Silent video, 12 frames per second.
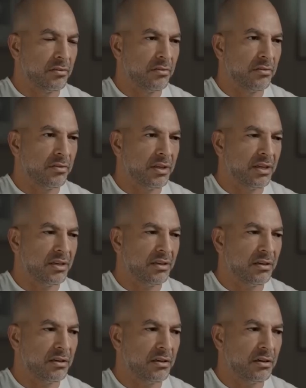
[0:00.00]

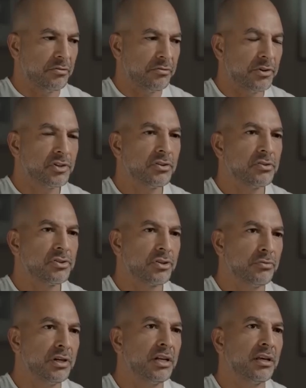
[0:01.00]
the official
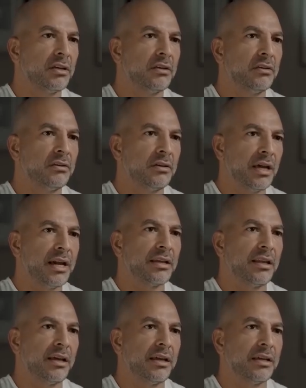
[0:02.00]
screening
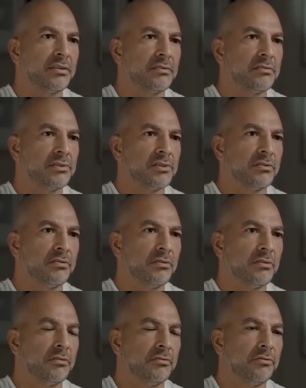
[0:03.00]
guidelines
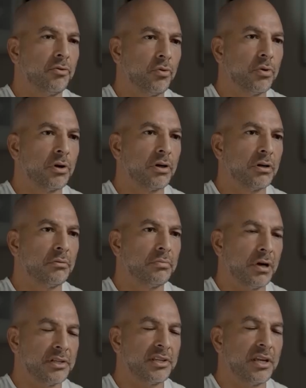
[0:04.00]
for
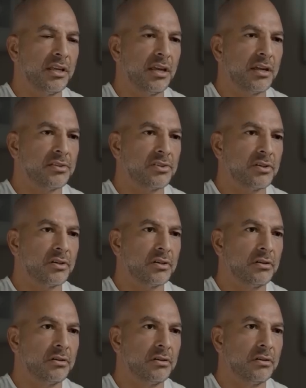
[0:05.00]
prostate
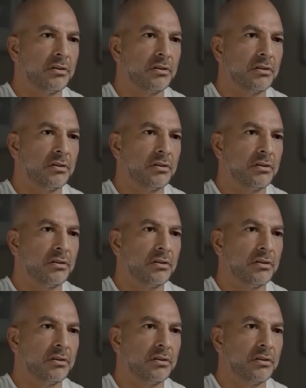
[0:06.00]
cancer